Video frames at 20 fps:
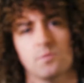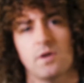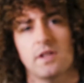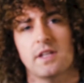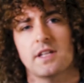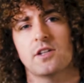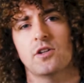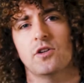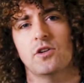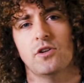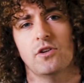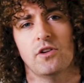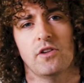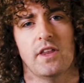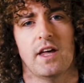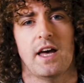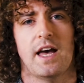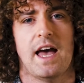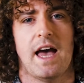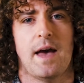what they call
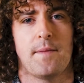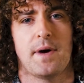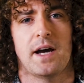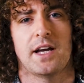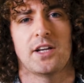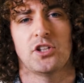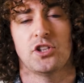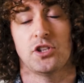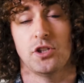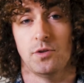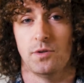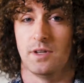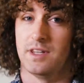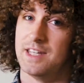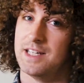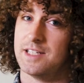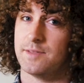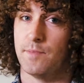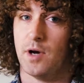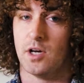their MI shoe, and
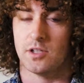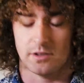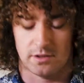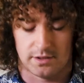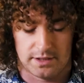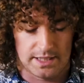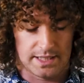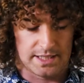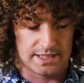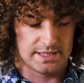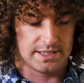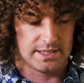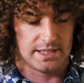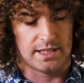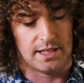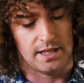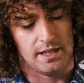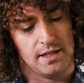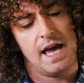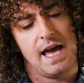this model is
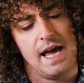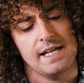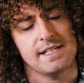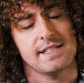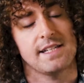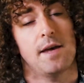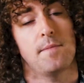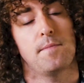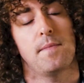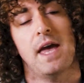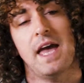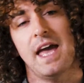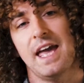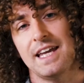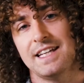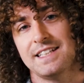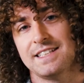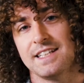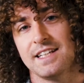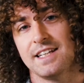the
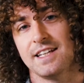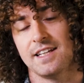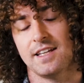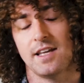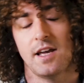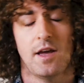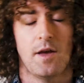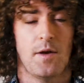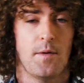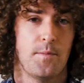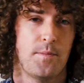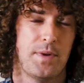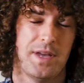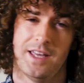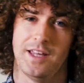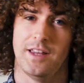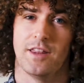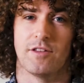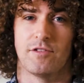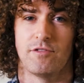SMAD
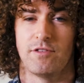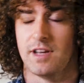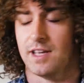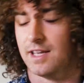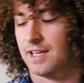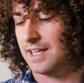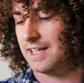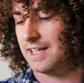P3.